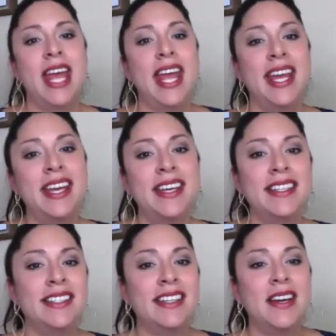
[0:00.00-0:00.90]

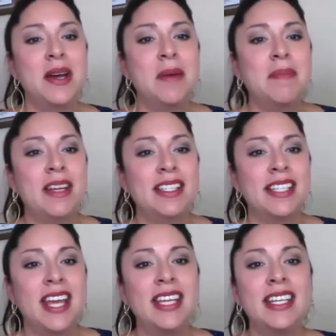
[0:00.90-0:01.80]
and
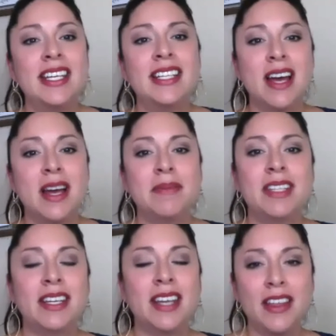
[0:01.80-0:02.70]
taking time
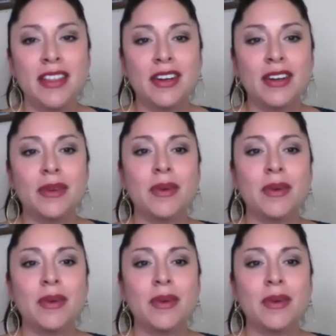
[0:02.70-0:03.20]
together